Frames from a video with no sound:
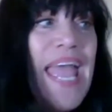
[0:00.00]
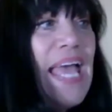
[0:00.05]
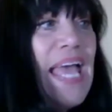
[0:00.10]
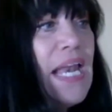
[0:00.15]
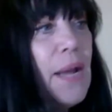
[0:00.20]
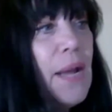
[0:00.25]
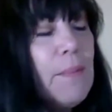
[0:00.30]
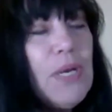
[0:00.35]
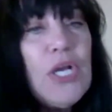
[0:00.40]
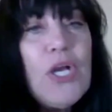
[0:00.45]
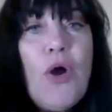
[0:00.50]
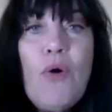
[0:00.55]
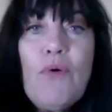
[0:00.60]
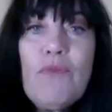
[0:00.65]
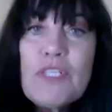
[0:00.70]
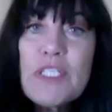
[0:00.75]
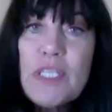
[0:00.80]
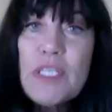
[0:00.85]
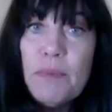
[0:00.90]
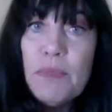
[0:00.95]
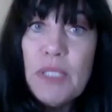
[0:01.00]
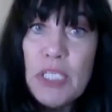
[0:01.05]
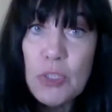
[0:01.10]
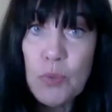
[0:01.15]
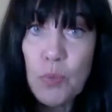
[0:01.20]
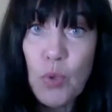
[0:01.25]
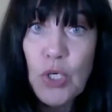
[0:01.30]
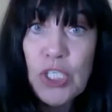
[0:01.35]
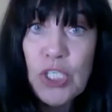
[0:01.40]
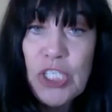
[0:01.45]
and I'm going to go over some of
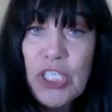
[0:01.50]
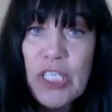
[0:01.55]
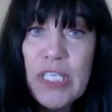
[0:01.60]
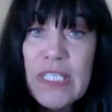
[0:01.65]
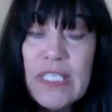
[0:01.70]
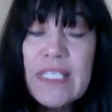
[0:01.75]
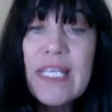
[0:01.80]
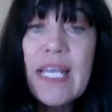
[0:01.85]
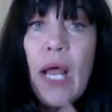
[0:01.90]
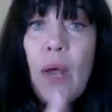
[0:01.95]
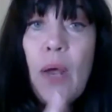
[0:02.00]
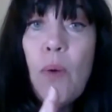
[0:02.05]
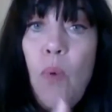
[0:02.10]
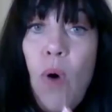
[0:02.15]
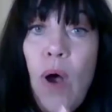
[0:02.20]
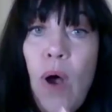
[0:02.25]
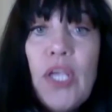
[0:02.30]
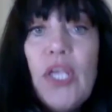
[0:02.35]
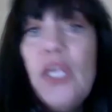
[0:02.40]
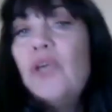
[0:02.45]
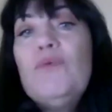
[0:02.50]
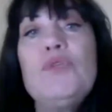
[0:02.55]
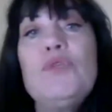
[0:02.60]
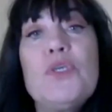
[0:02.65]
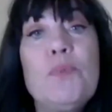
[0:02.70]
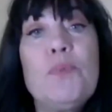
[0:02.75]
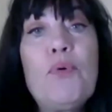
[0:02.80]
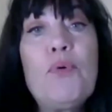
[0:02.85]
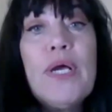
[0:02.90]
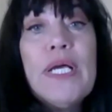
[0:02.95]
these worksheets that I want you
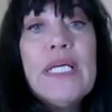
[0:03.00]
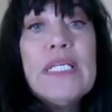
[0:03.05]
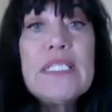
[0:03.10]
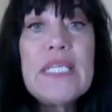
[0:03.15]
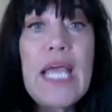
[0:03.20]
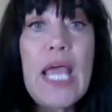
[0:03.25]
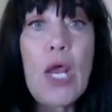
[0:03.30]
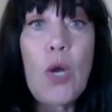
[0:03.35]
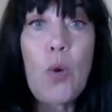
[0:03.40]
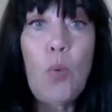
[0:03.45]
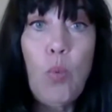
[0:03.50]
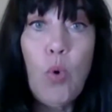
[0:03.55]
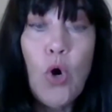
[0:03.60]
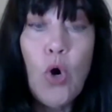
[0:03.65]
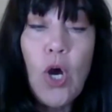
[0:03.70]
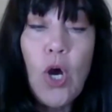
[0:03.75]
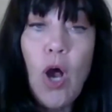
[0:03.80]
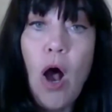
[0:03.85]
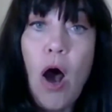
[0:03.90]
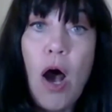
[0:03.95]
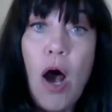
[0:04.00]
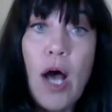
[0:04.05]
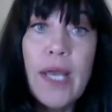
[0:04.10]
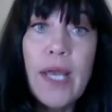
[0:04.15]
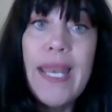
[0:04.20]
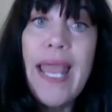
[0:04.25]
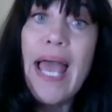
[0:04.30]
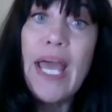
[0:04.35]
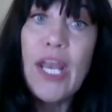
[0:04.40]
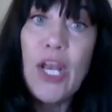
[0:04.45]
to print and work
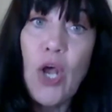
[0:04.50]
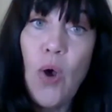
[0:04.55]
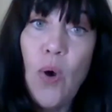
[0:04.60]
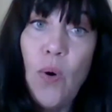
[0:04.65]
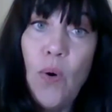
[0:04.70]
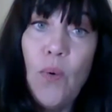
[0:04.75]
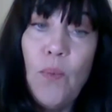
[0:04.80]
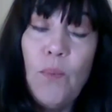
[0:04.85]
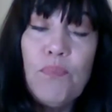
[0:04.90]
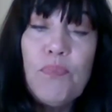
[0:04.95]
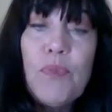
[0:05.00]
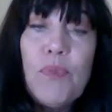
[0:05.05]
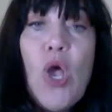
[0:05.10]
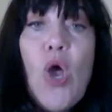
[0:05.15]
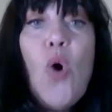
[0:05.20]
on at home.